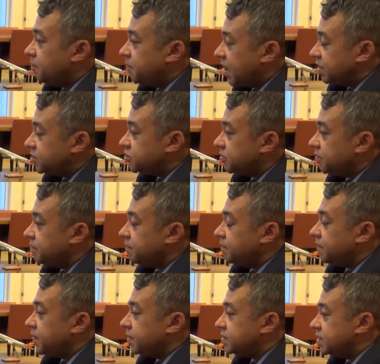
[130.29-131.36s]
Belgium
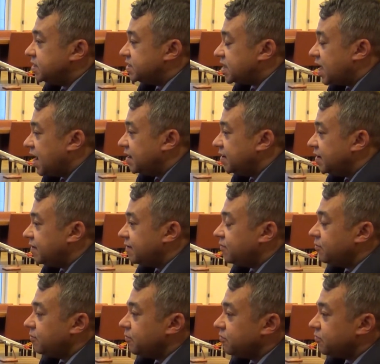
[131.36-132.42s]
decided
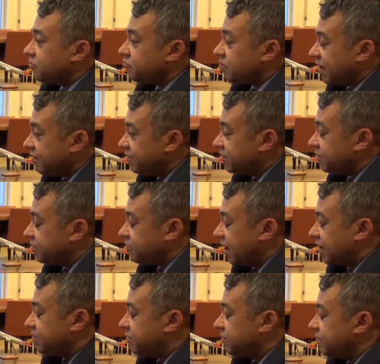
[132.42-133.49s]
to
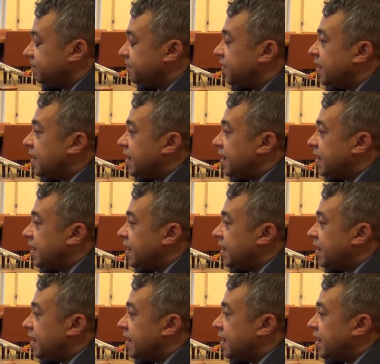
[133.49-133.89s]
strengthen